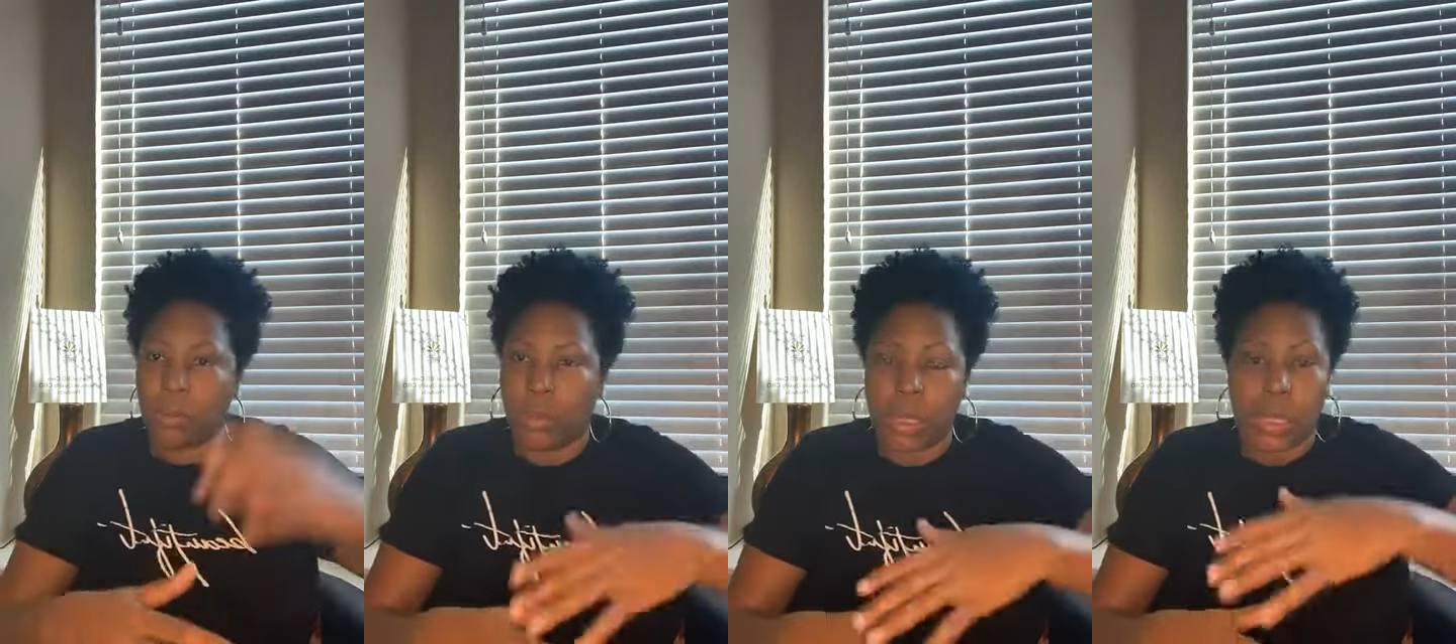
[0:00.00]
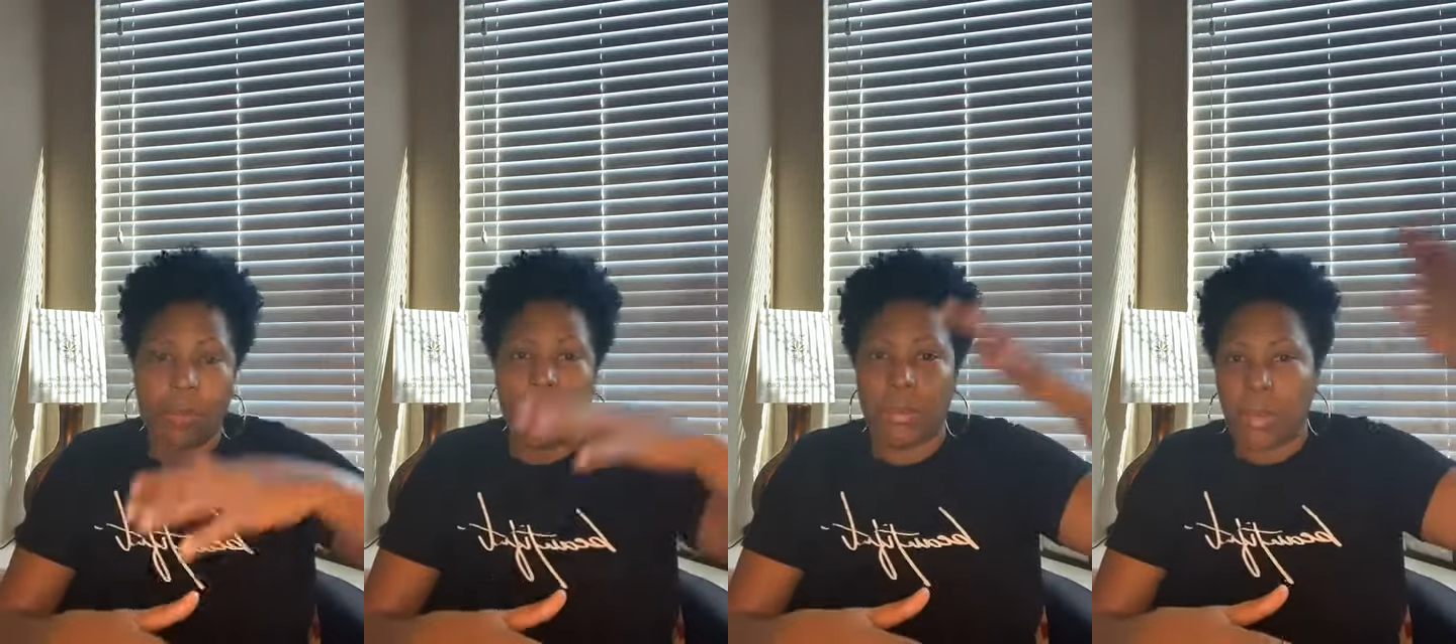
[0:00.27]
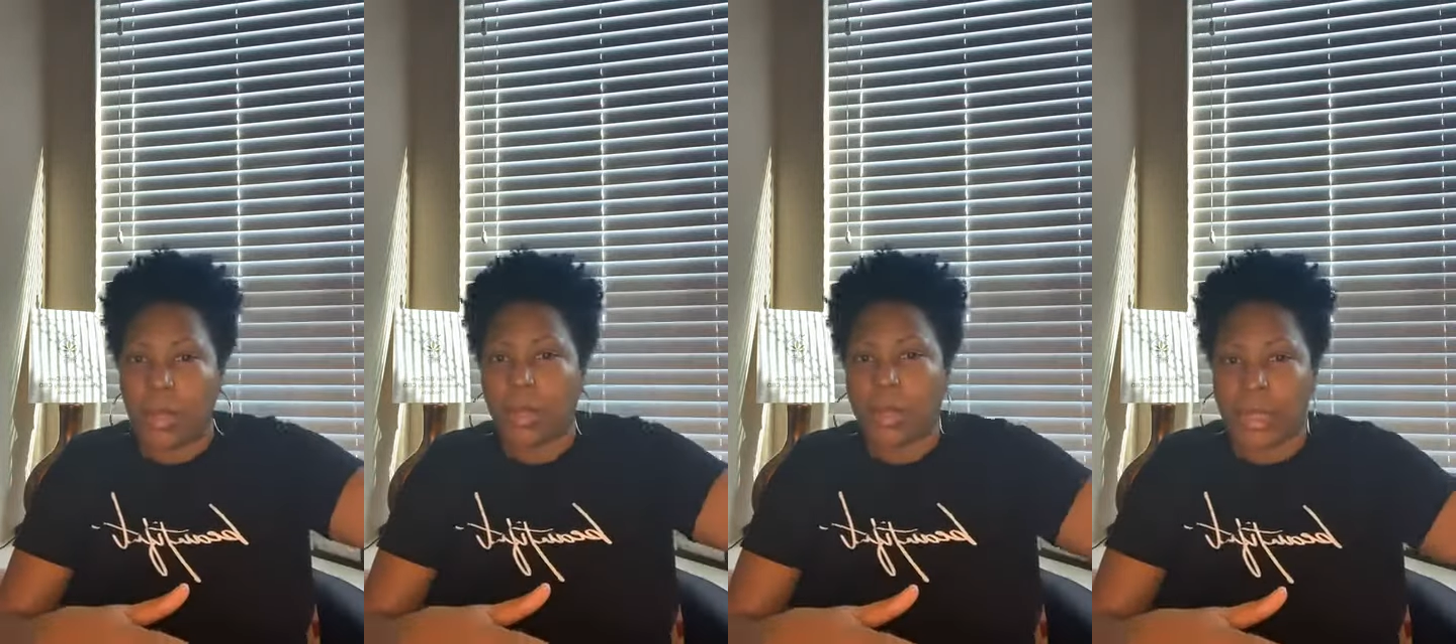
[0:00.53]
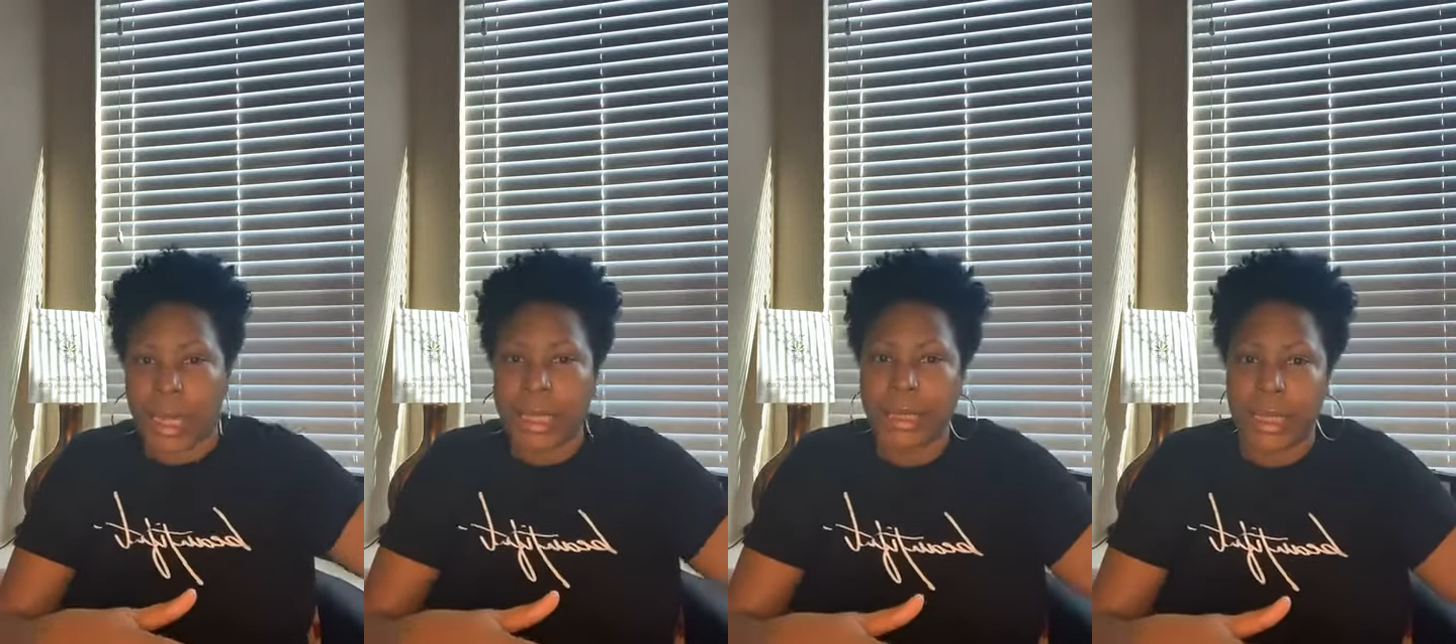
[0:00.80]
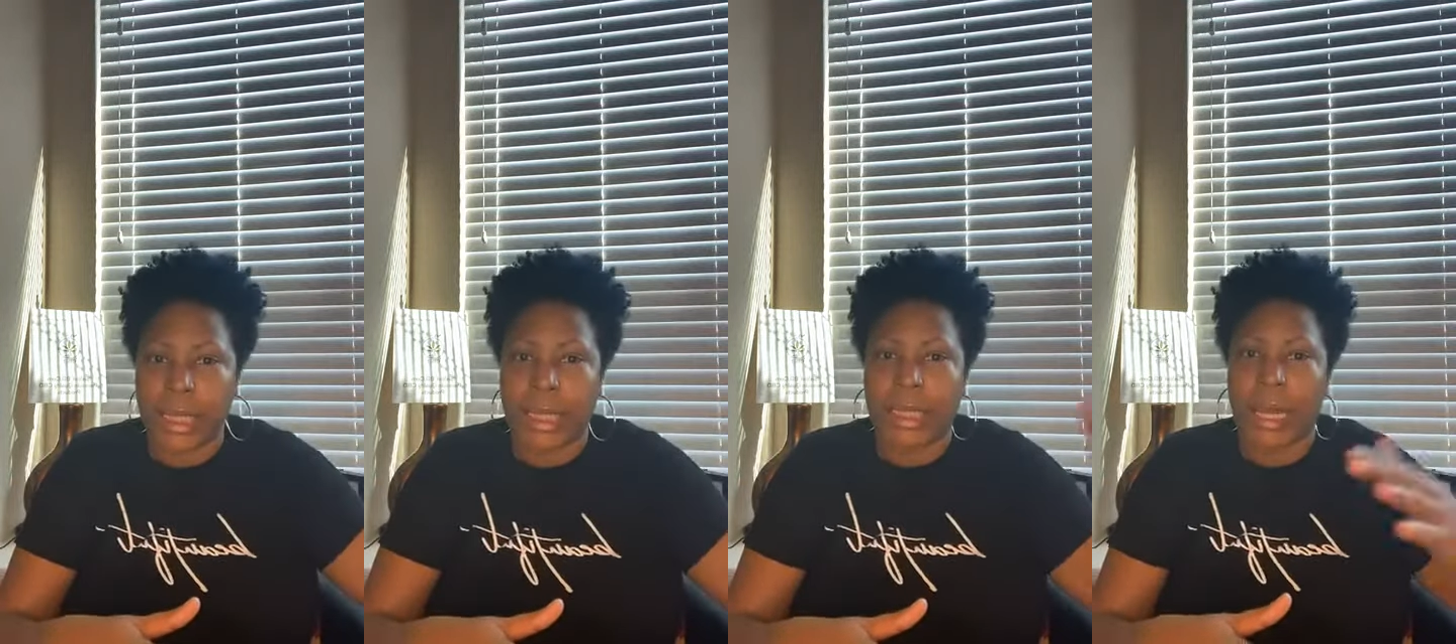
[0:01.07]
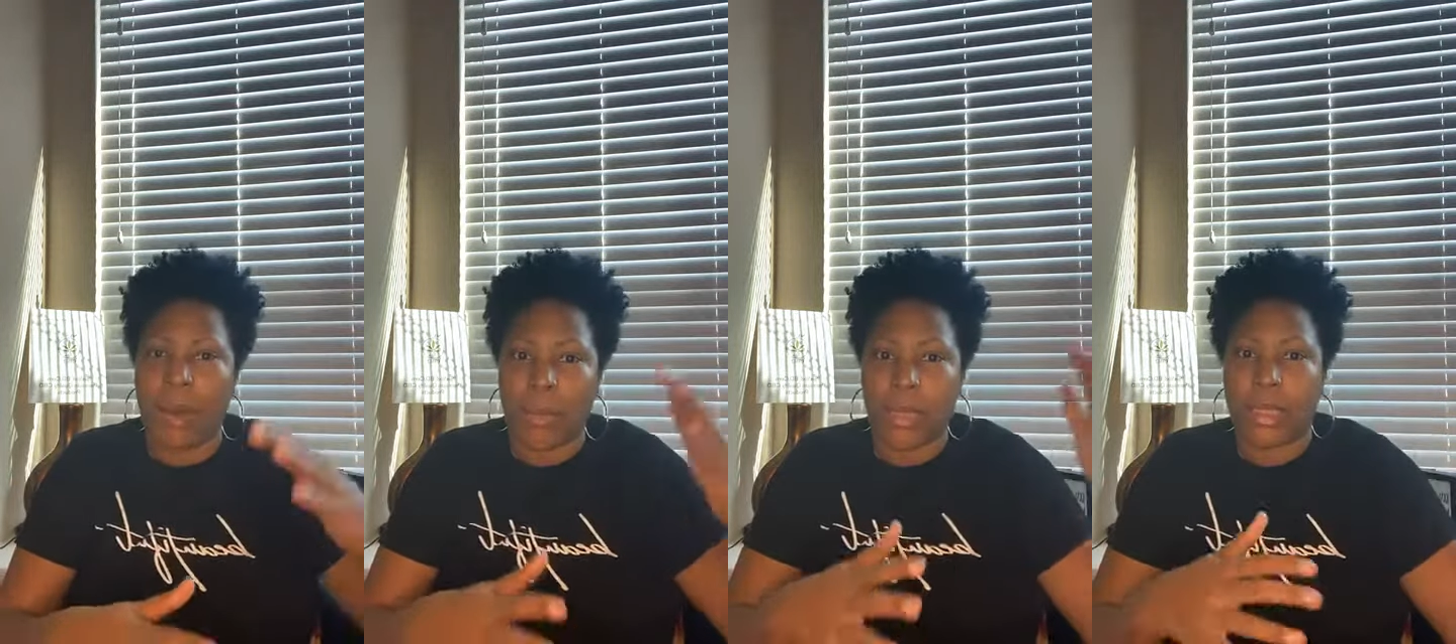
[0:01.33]
whatever the most that I
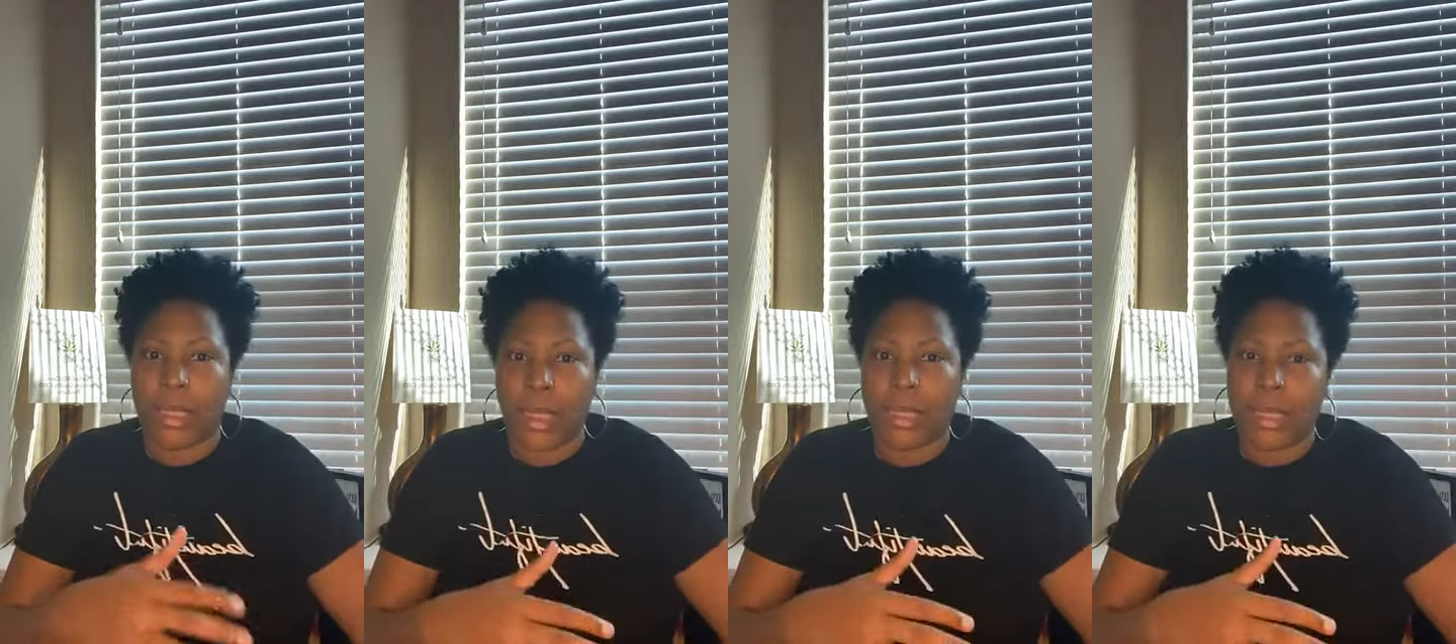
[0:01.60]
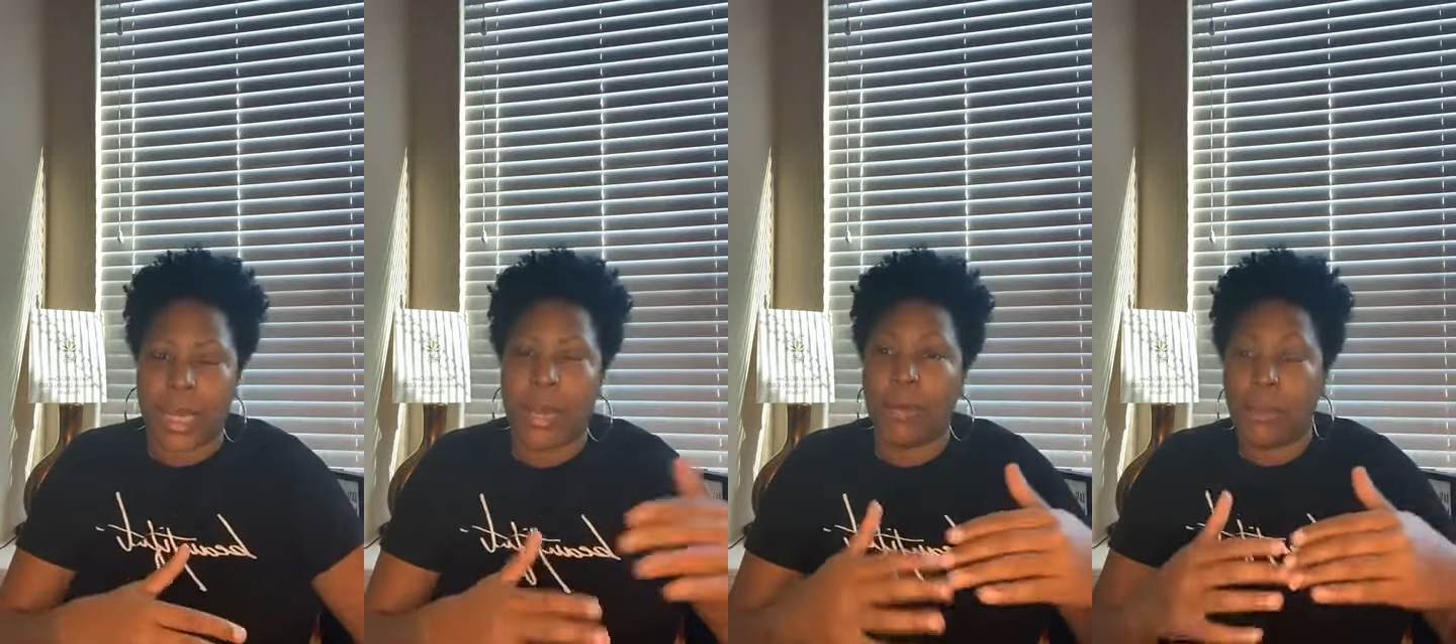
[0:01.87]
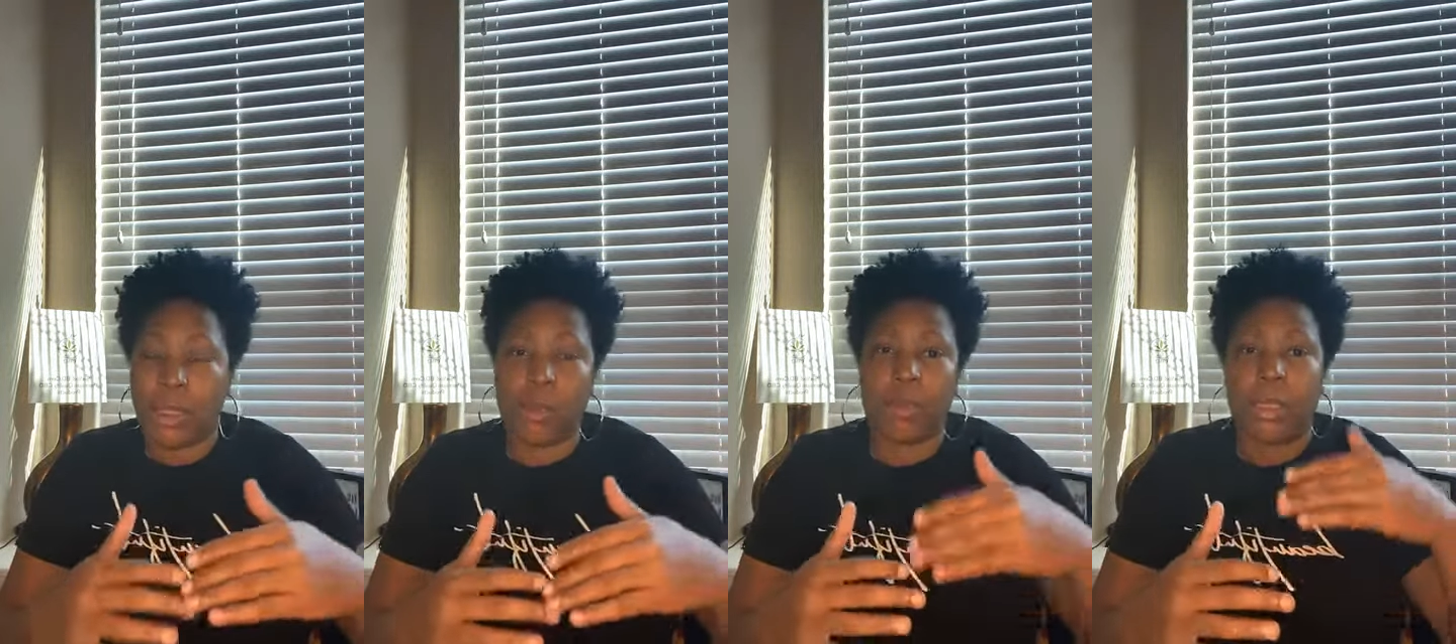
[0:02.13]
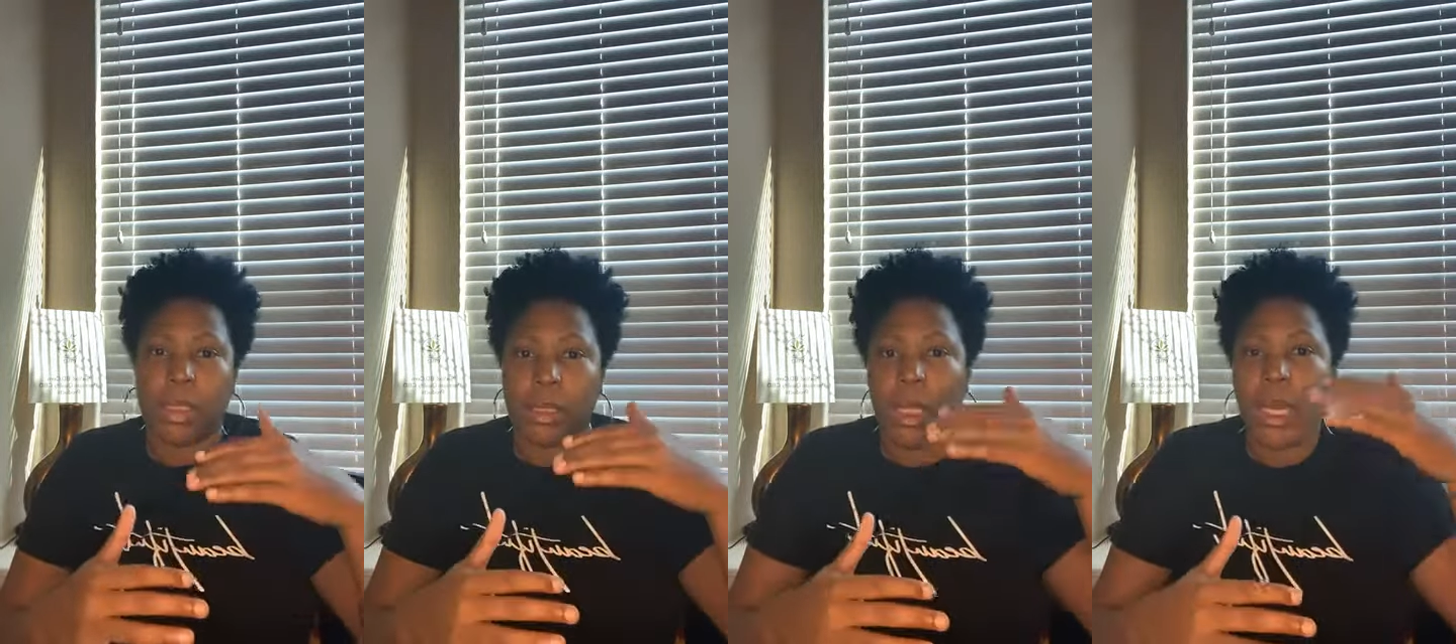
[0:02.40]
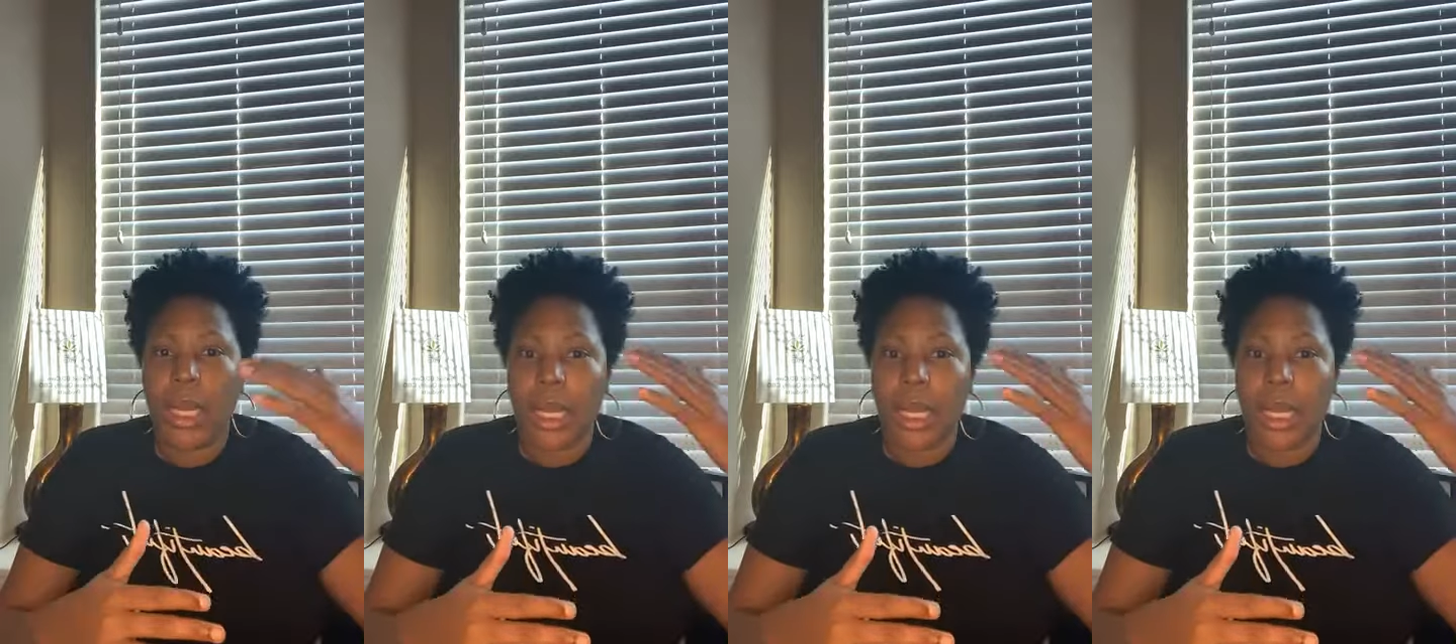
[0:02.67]
need, I want to get that, which was